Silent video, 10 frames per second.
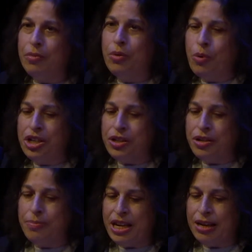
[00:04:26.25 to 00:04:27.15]
We want you
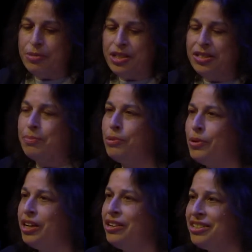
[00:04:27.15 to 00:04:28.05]
to be able to
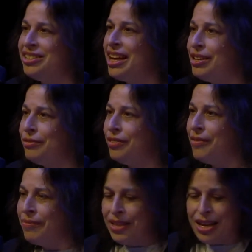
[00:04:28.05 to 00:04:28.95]
support yourself.
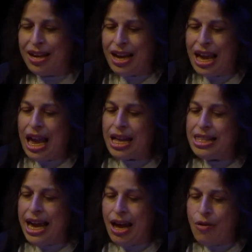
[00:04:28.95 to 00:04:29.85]

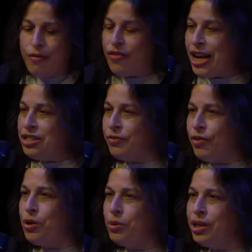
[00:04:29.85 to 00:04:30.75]
Now, fast
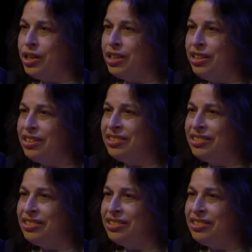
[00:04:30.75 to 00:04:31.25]
forward